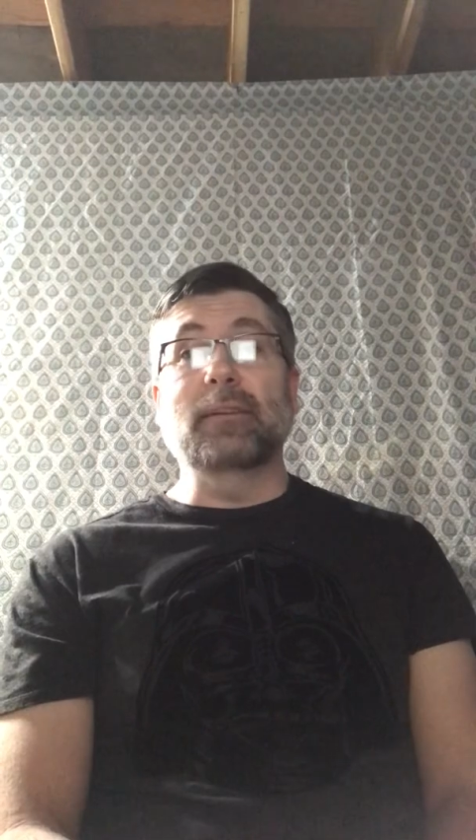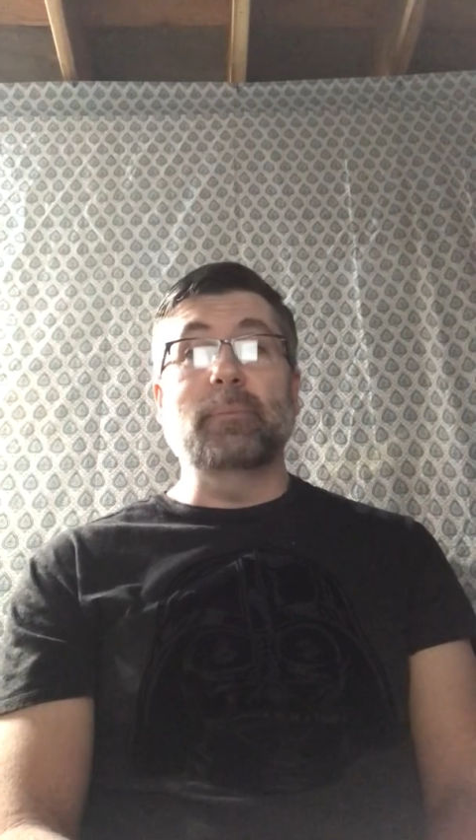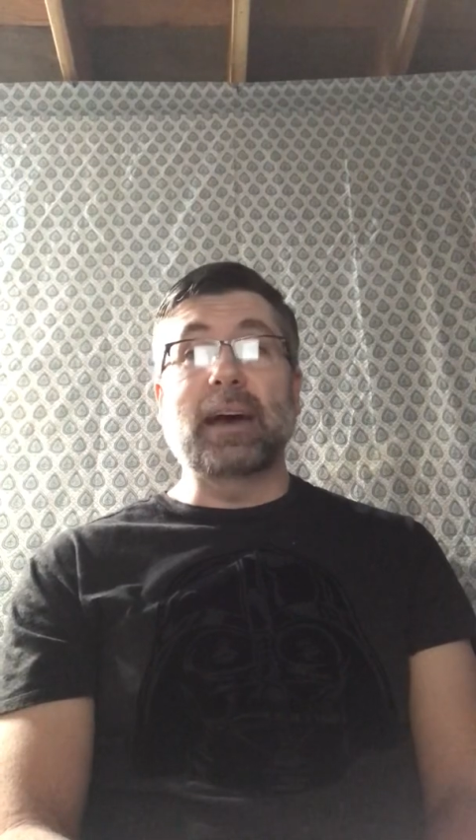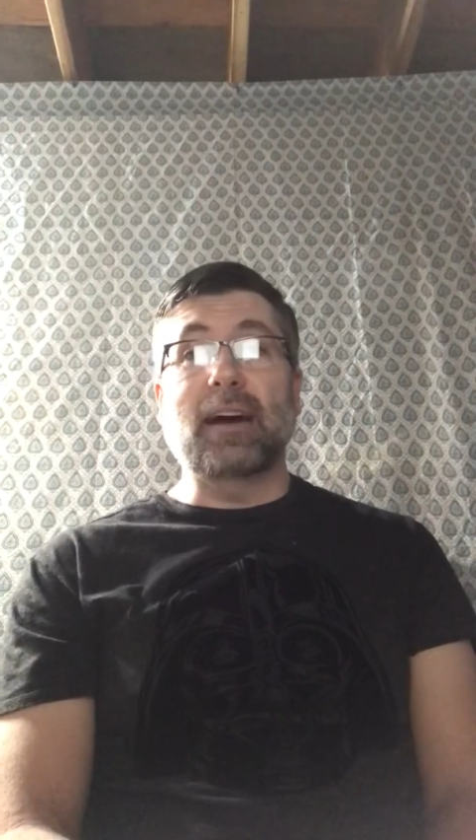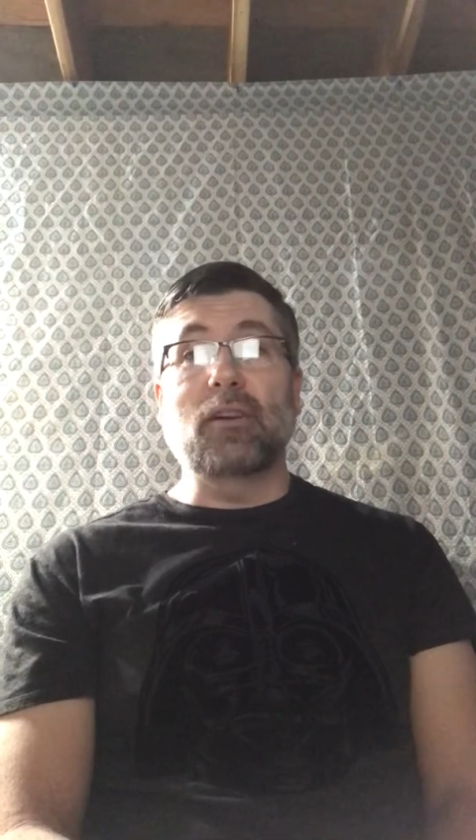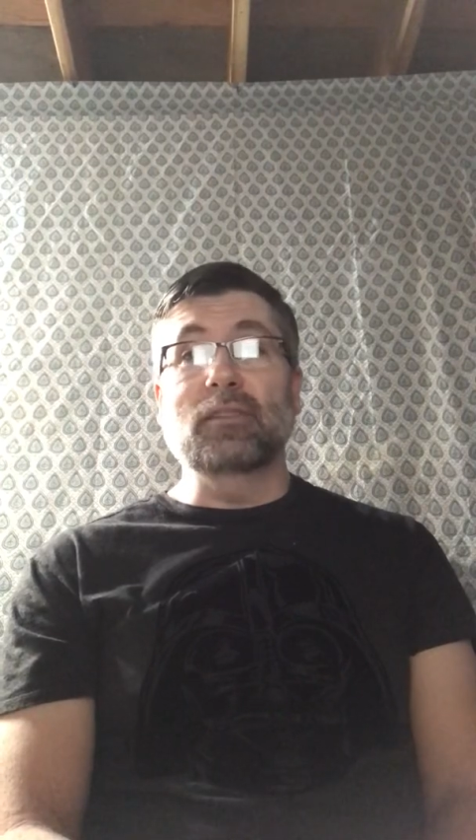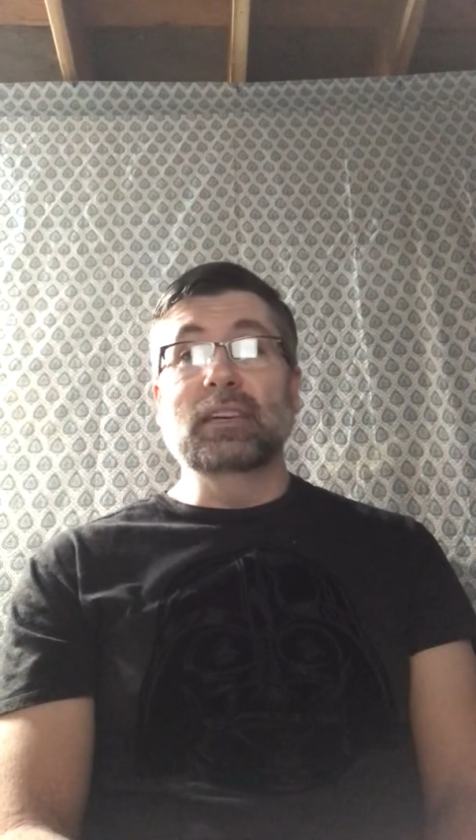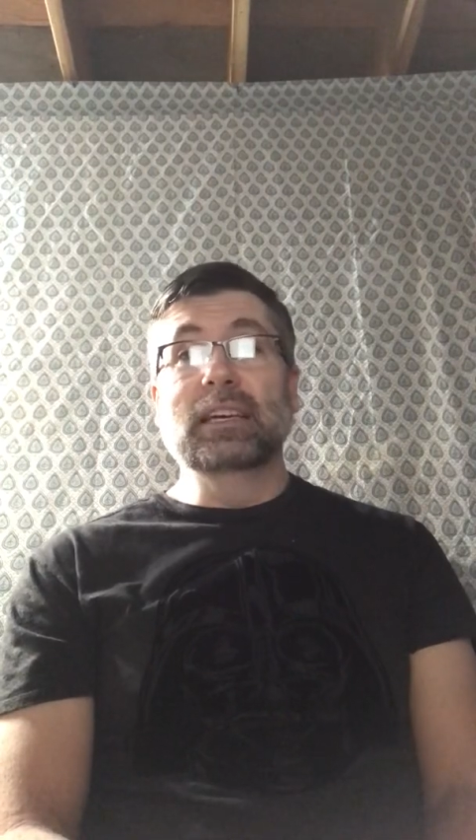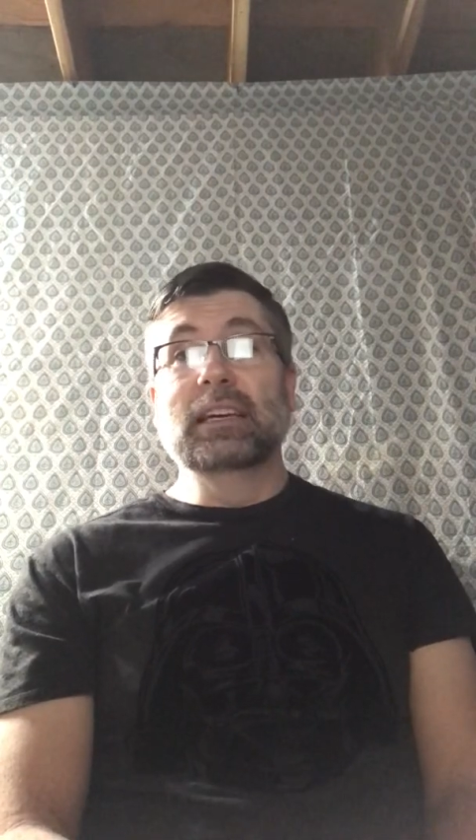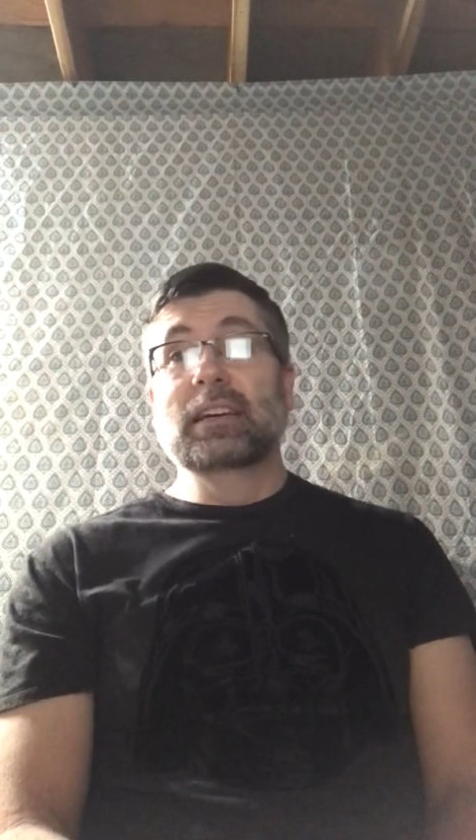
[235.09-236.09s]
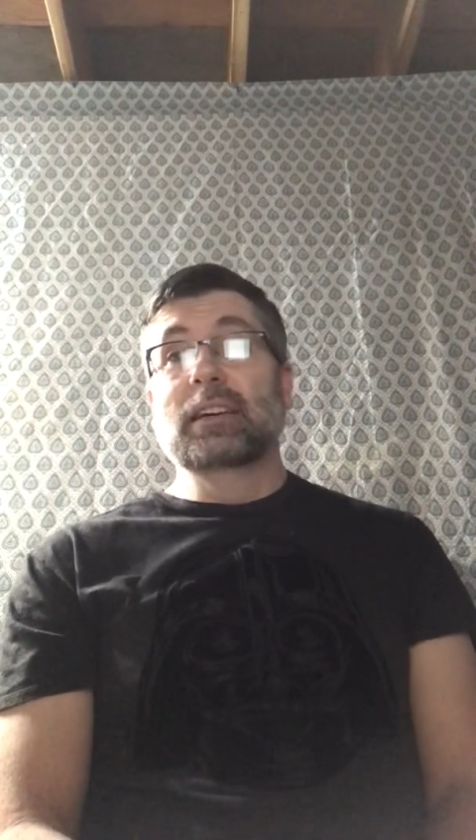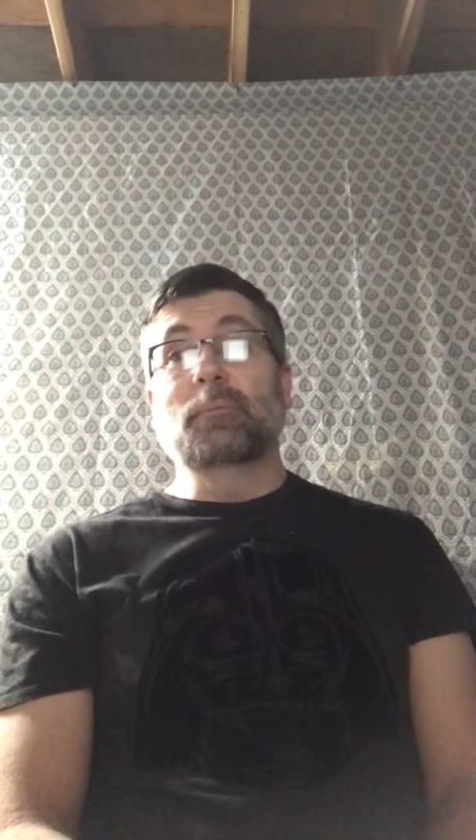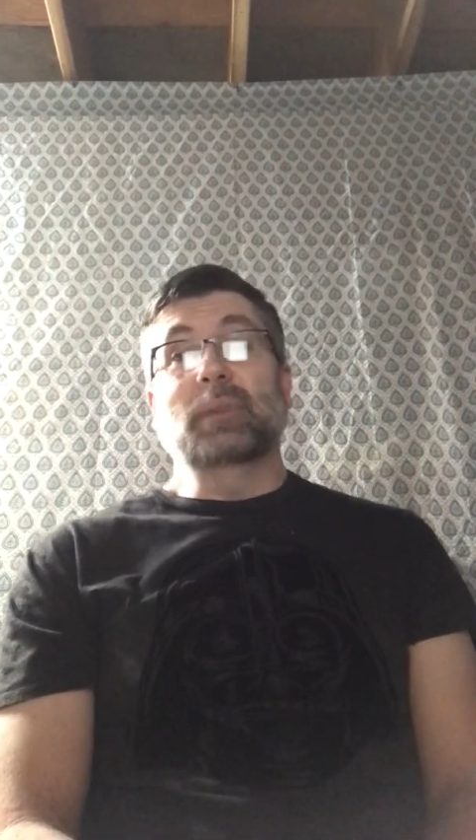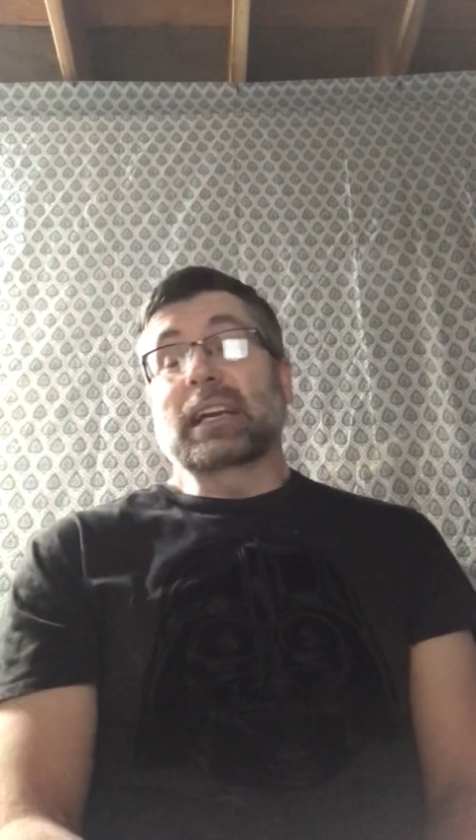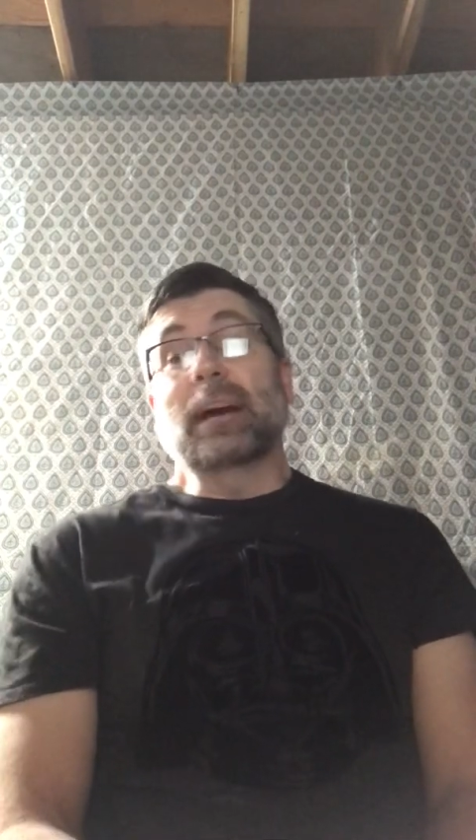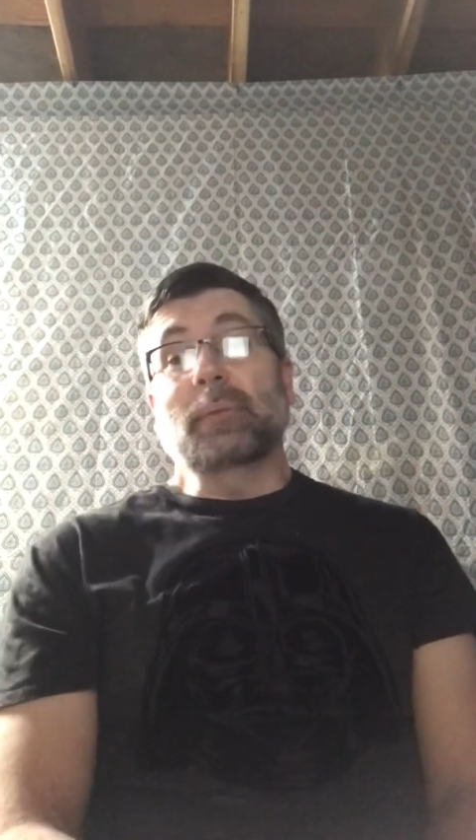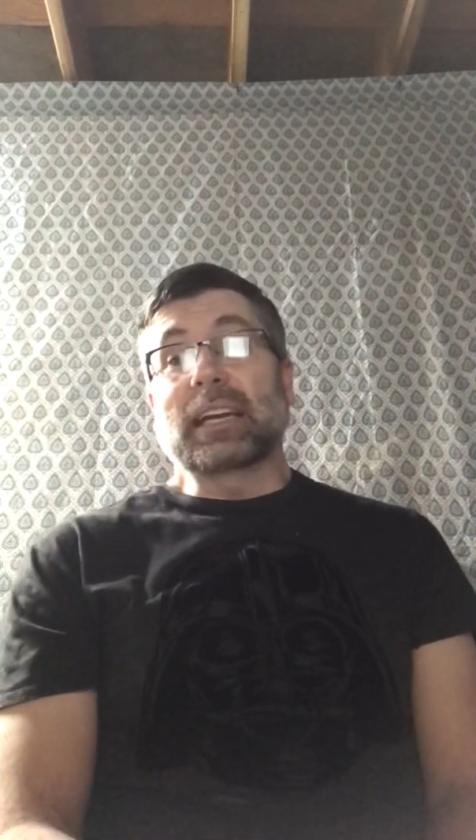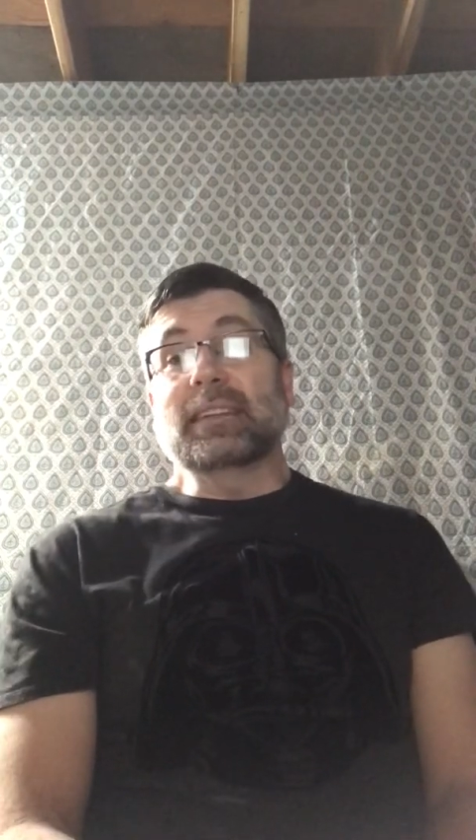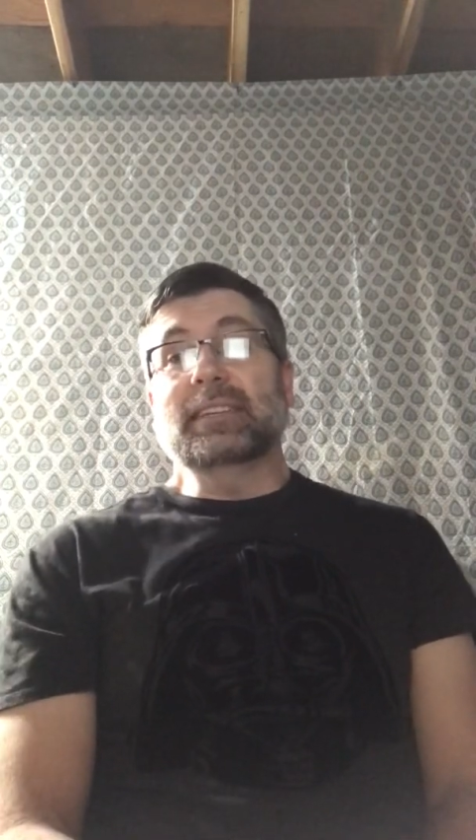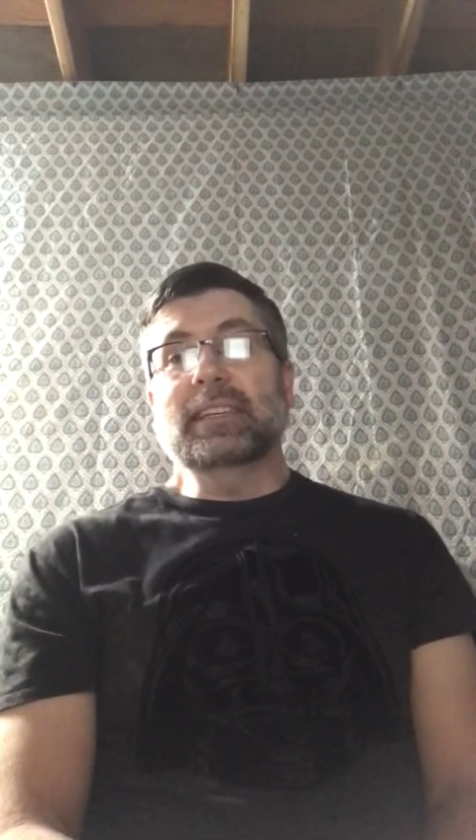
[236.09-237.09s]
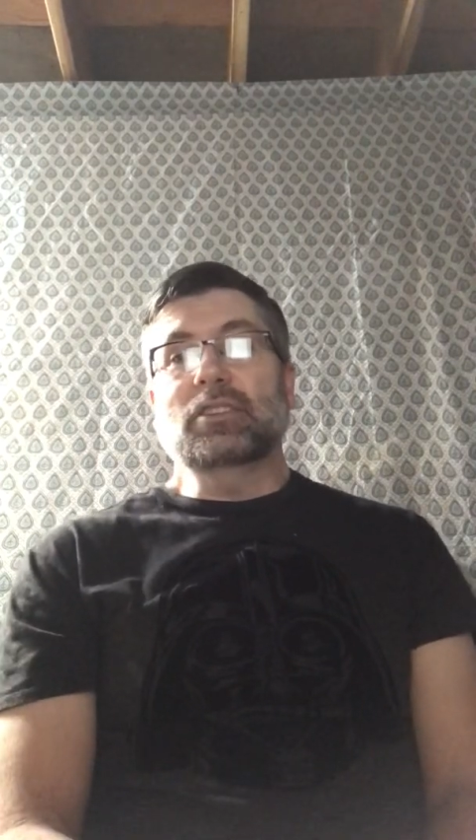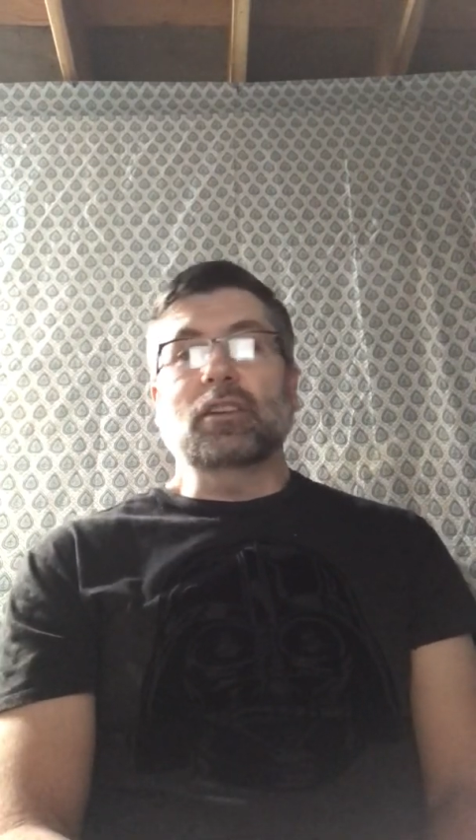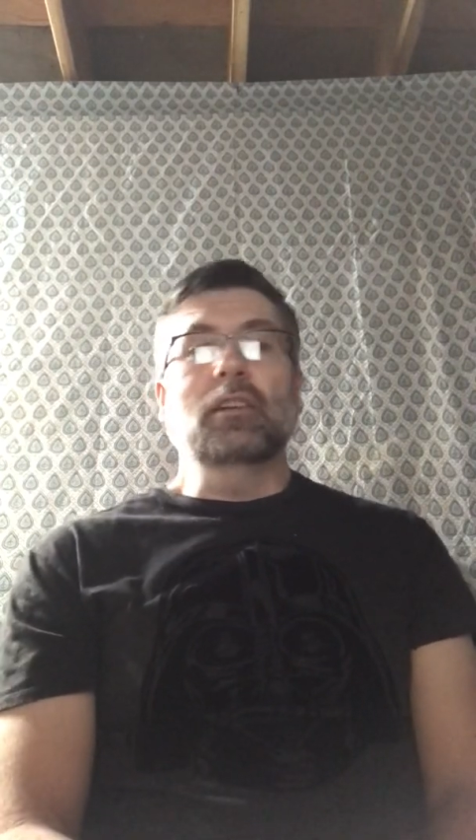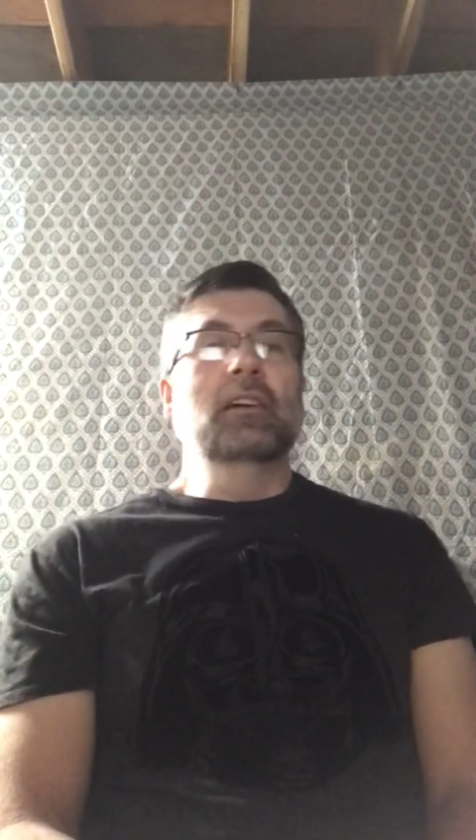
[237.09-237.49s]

about becoming a teacher.